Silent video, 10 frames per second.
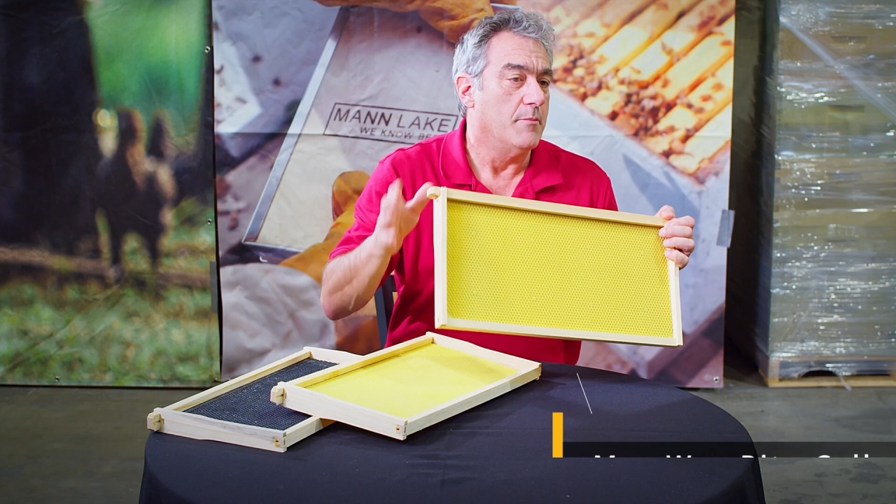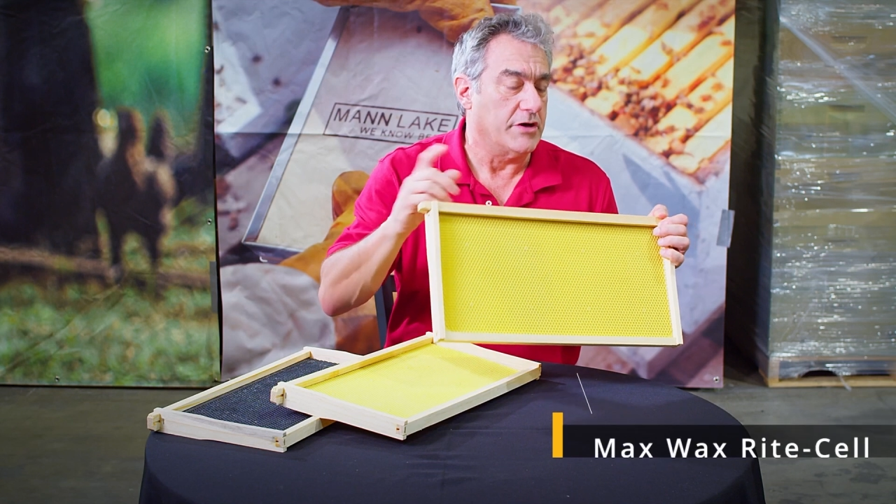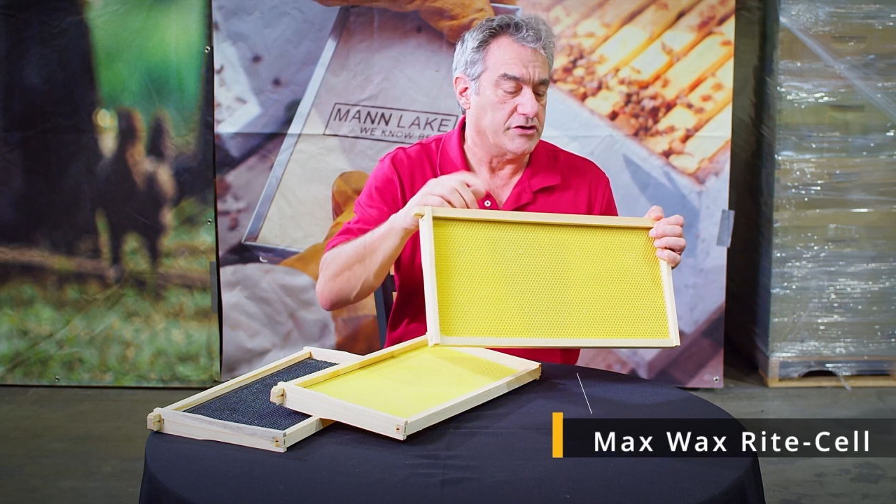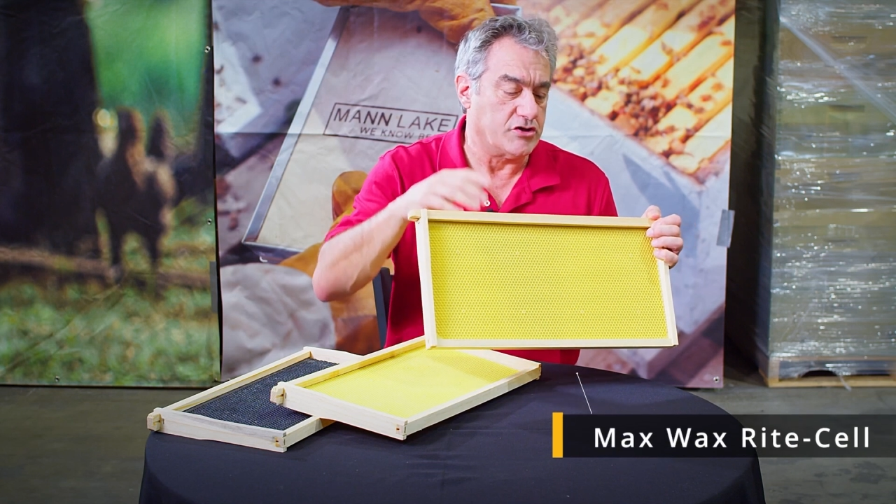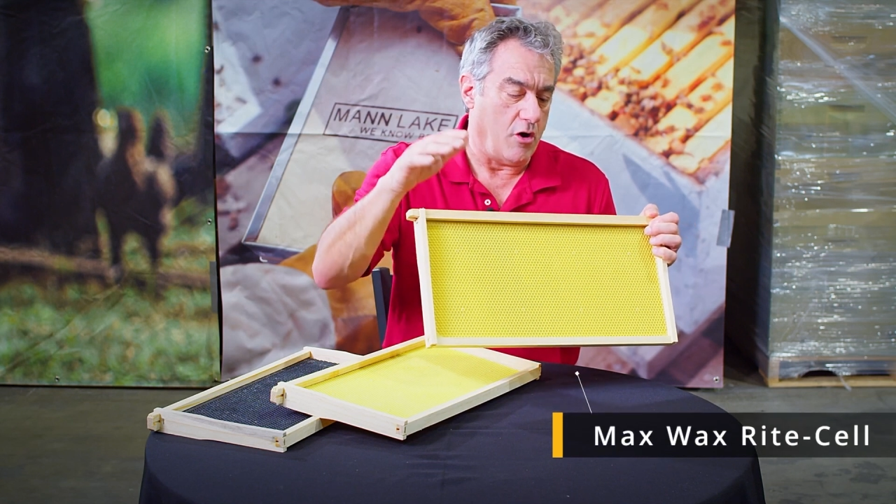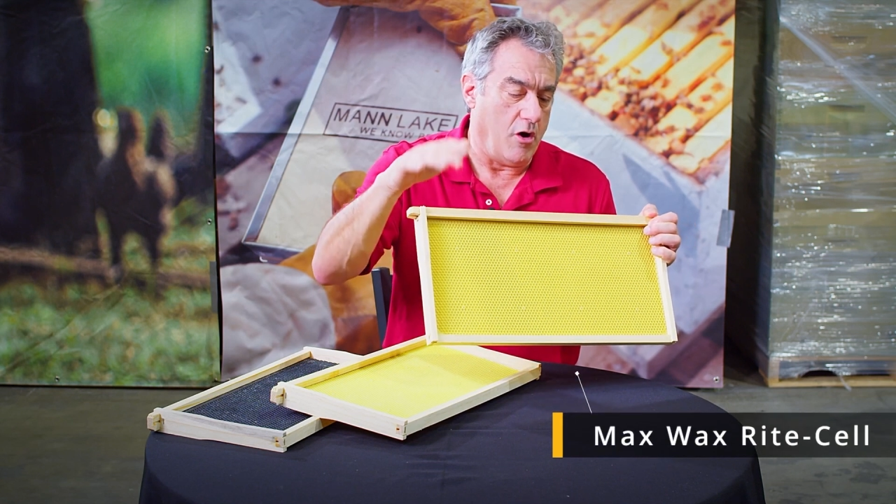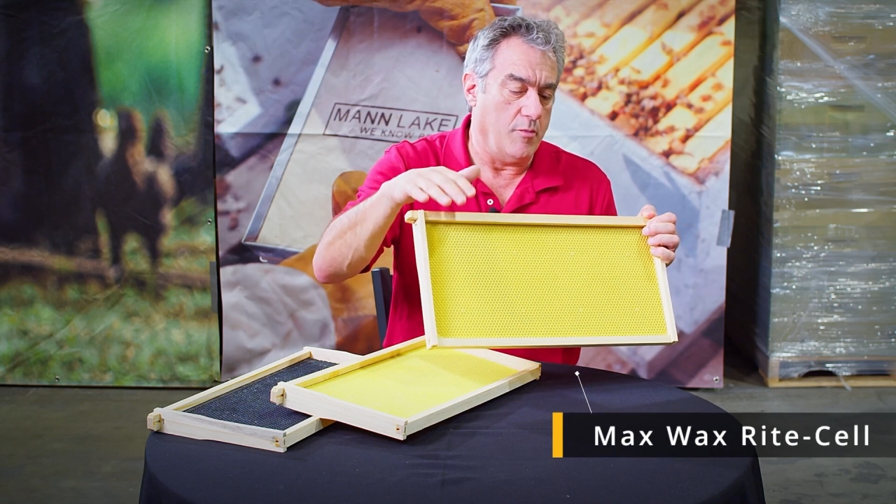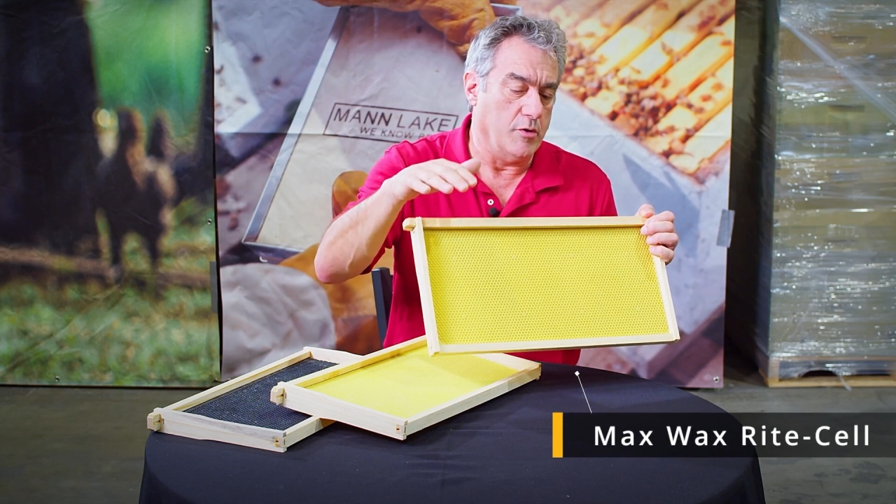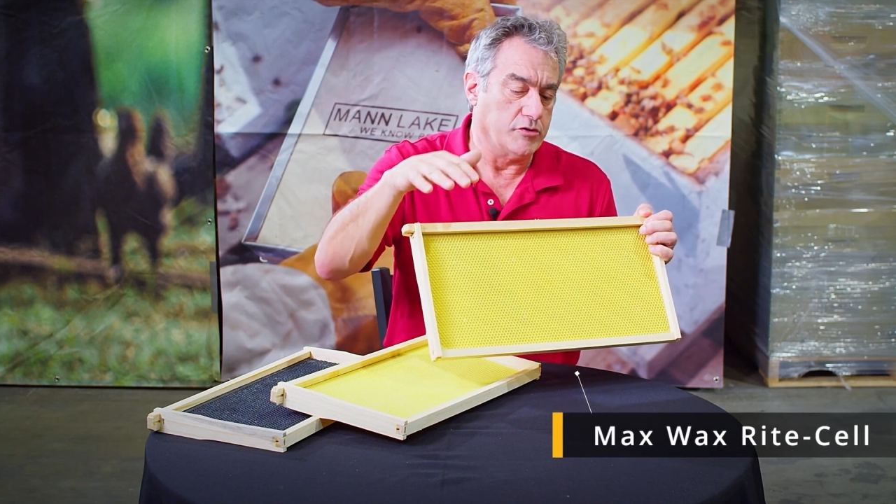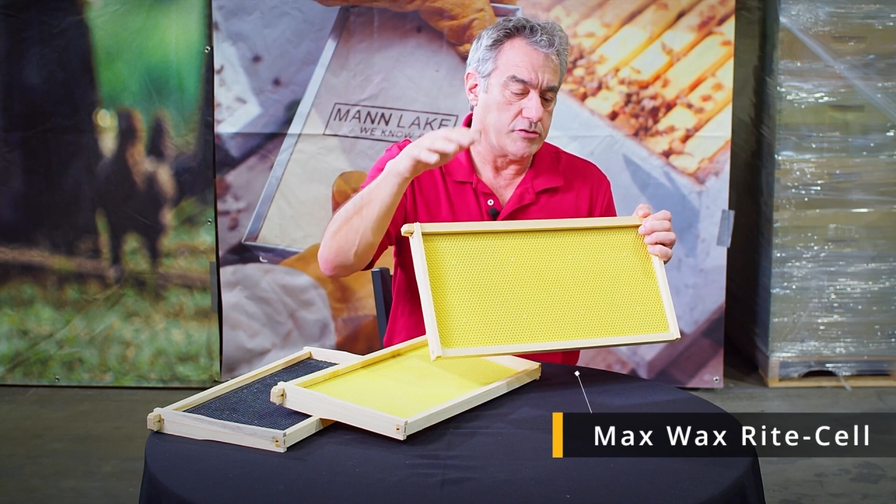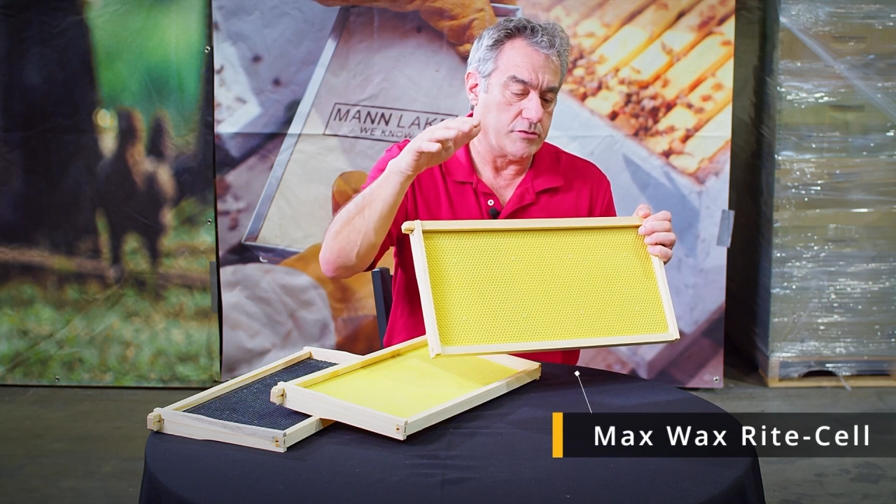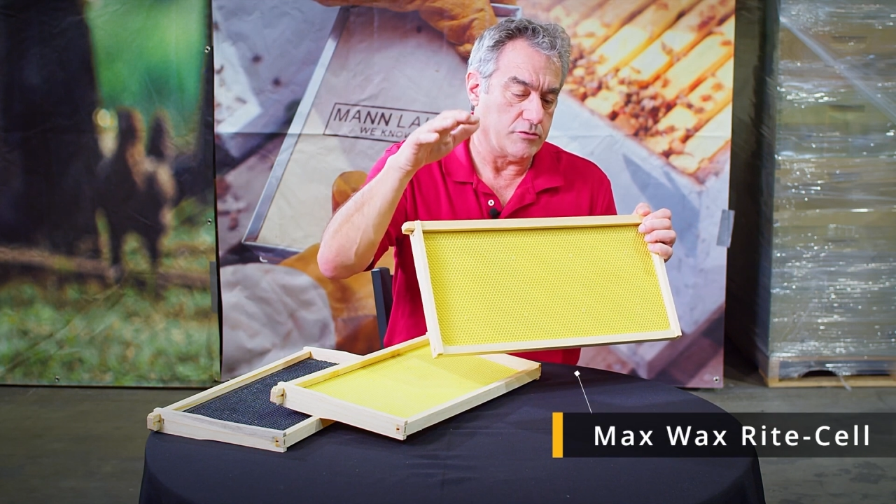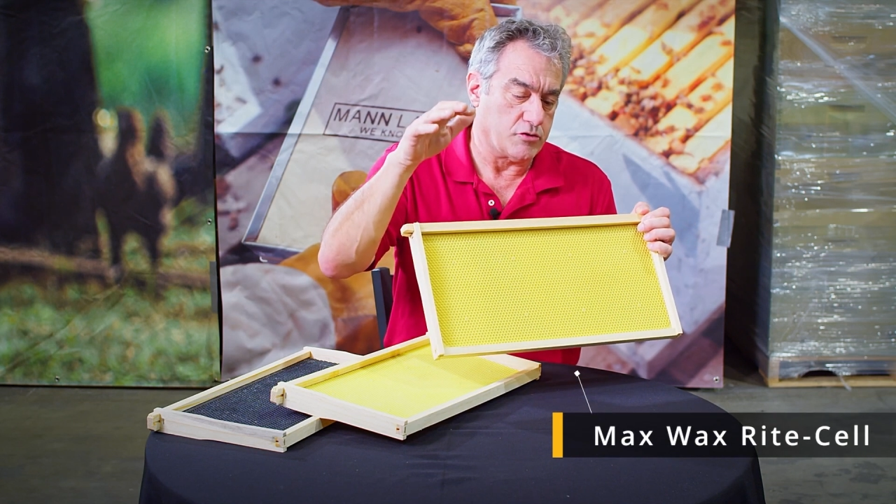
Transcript: but it's almost